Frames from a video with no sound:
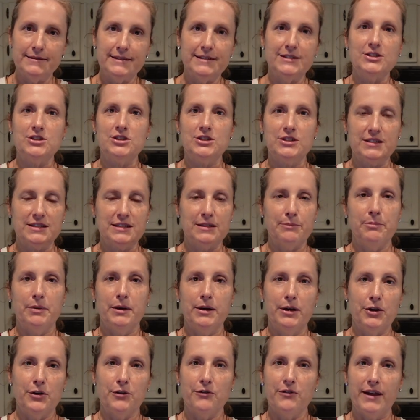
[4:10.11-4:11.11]
It's just the
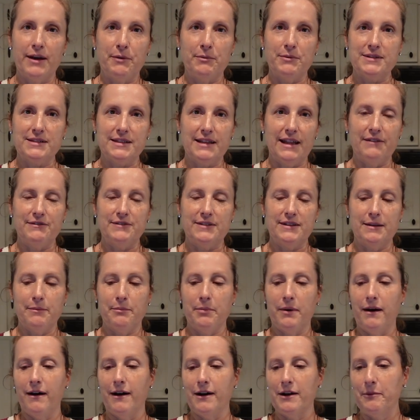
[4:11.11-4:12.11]
butter that was left in the
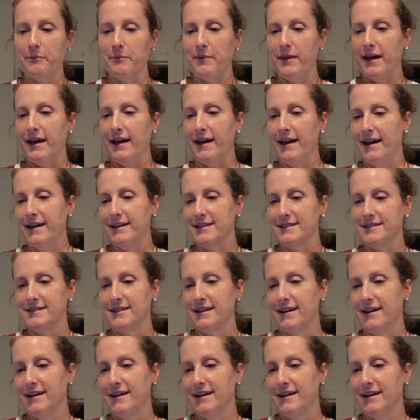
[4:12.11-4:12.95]
bottom that has